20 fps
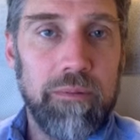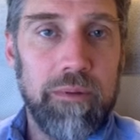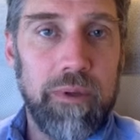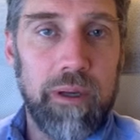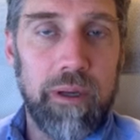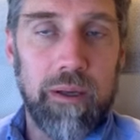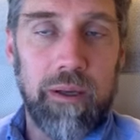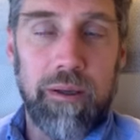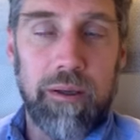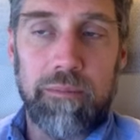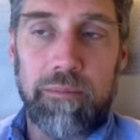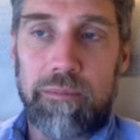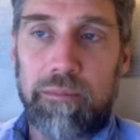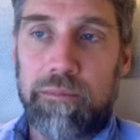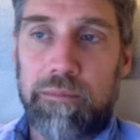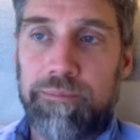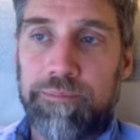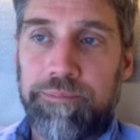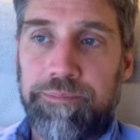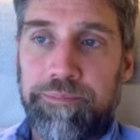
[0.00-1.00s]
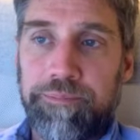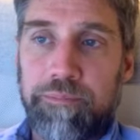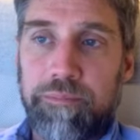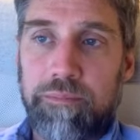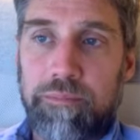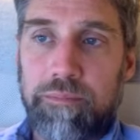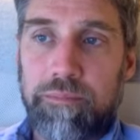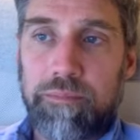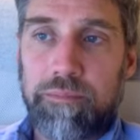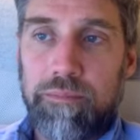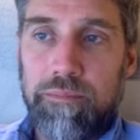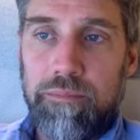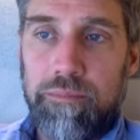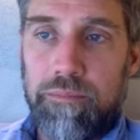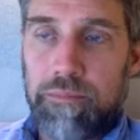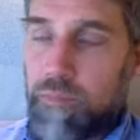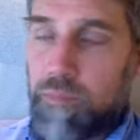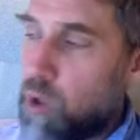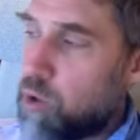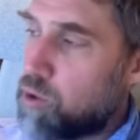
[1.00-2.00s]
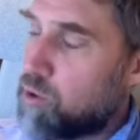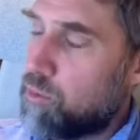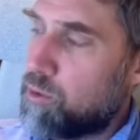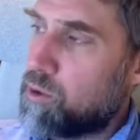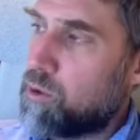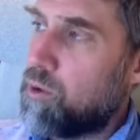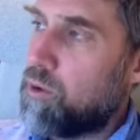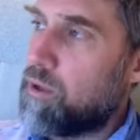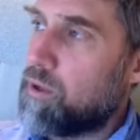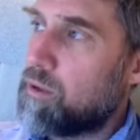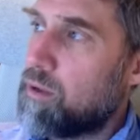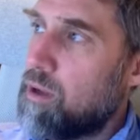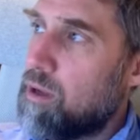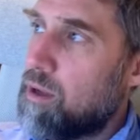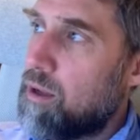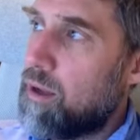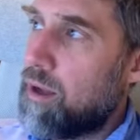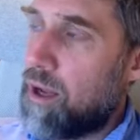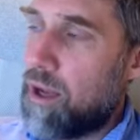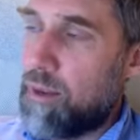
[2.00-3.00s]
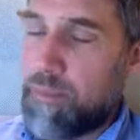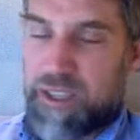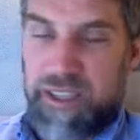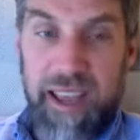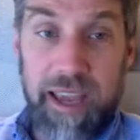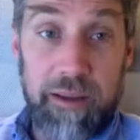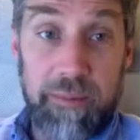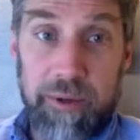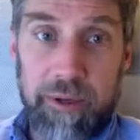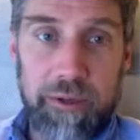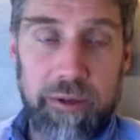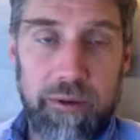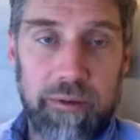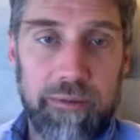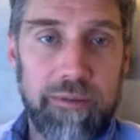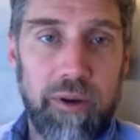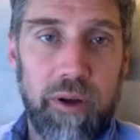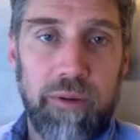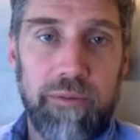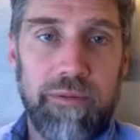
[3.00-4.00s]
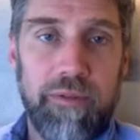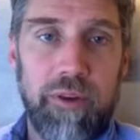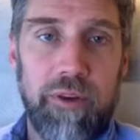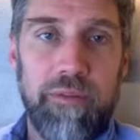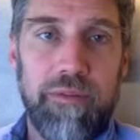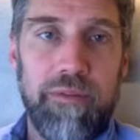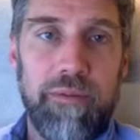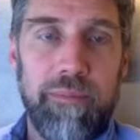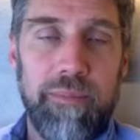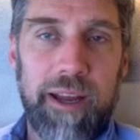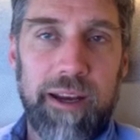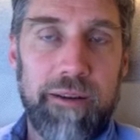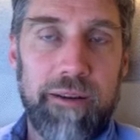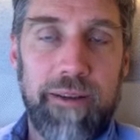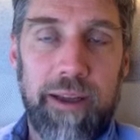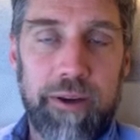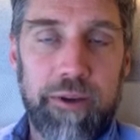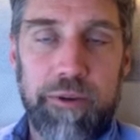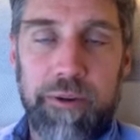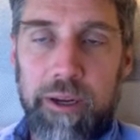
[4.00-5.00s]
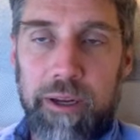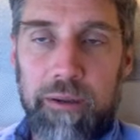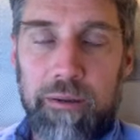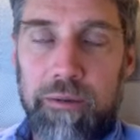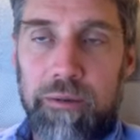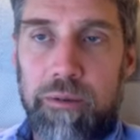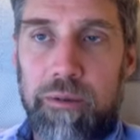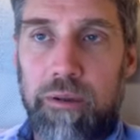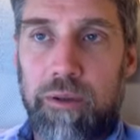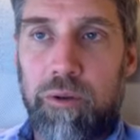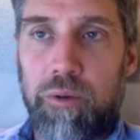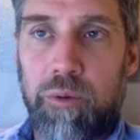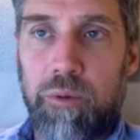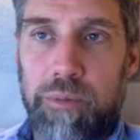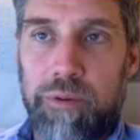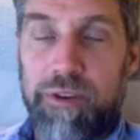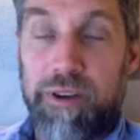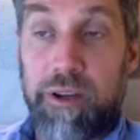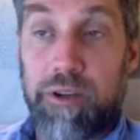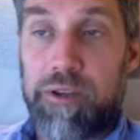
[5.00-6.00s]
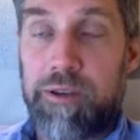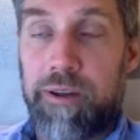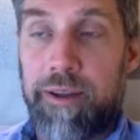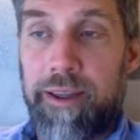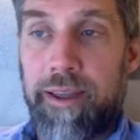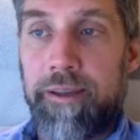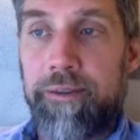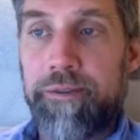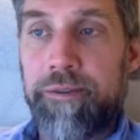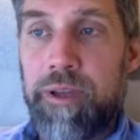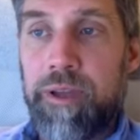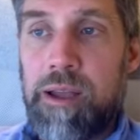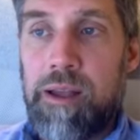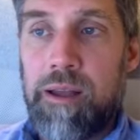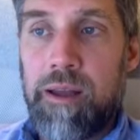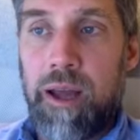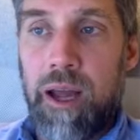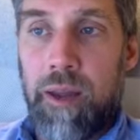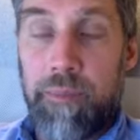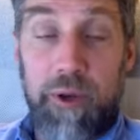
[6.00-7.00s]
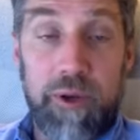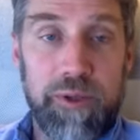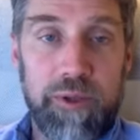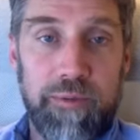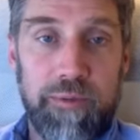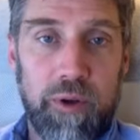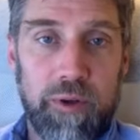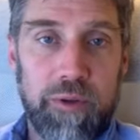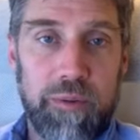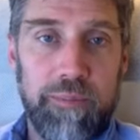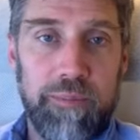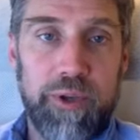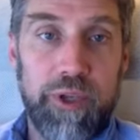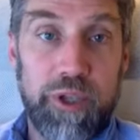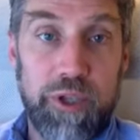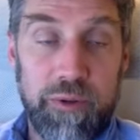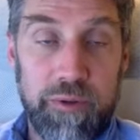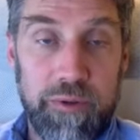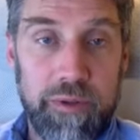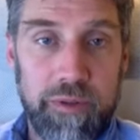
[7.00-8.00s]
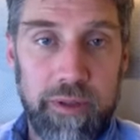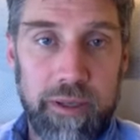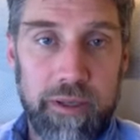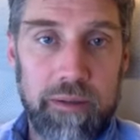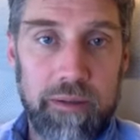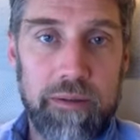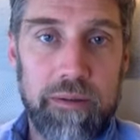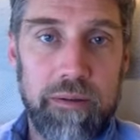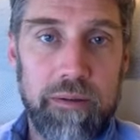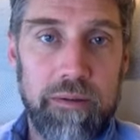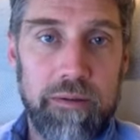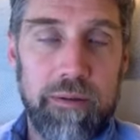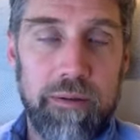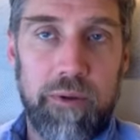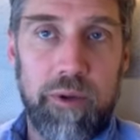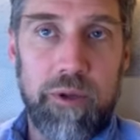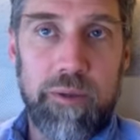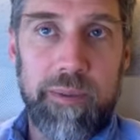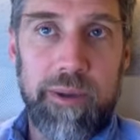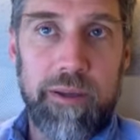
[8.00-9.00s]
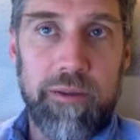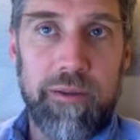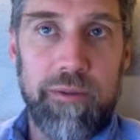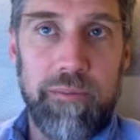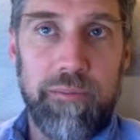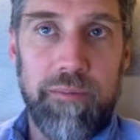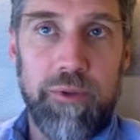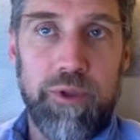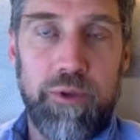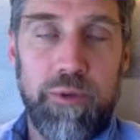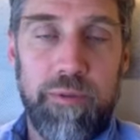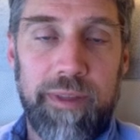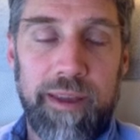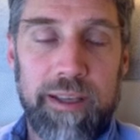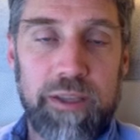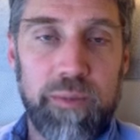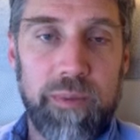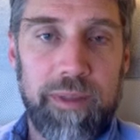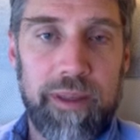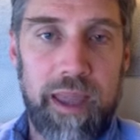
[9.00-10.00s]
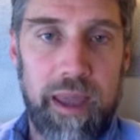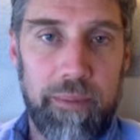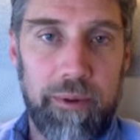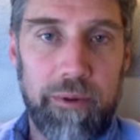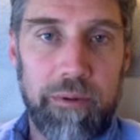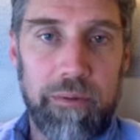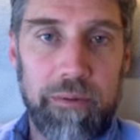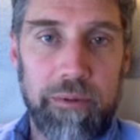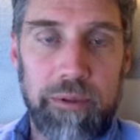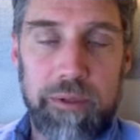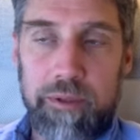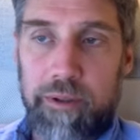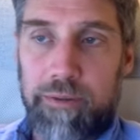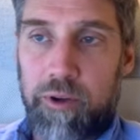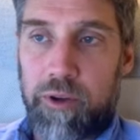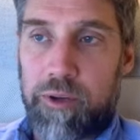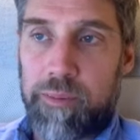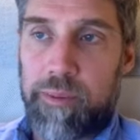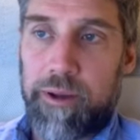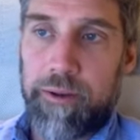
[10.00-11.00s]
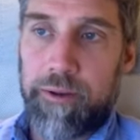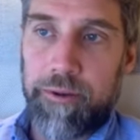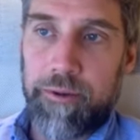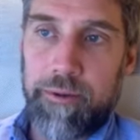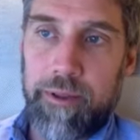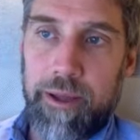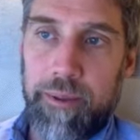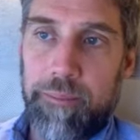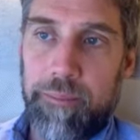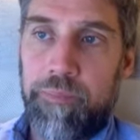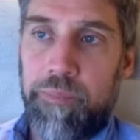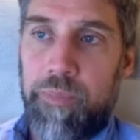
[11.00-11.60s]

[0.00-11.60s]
not sure what to call it, segment of manufacturing or production, I guess, because you've got to produce things. You've got to be able to do things with chemicals, and you've got to be able to do that.